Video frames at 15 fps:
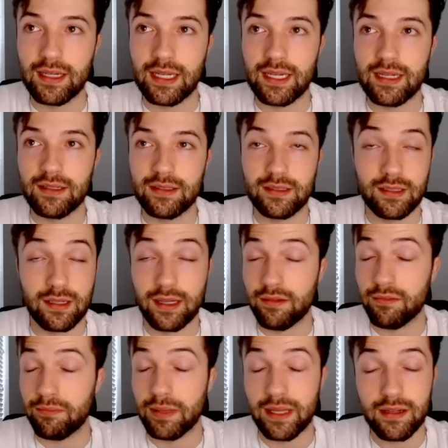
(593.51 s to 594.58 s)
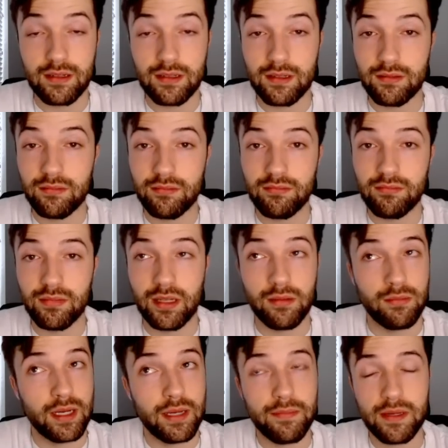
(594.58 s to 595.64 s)
he does not have bend.
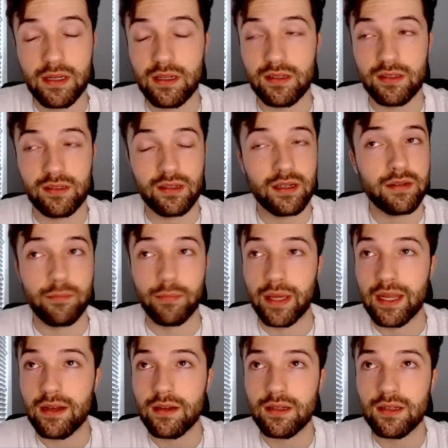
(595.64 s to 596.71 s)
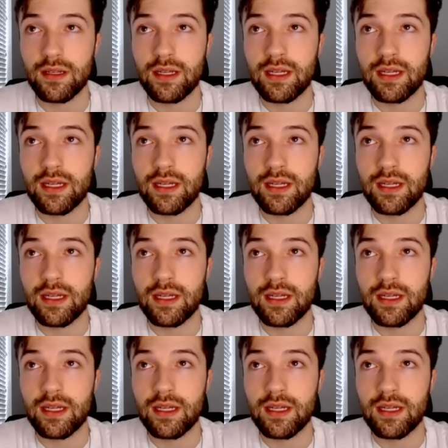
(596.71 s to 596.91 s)
In my opinion, he does not have bend.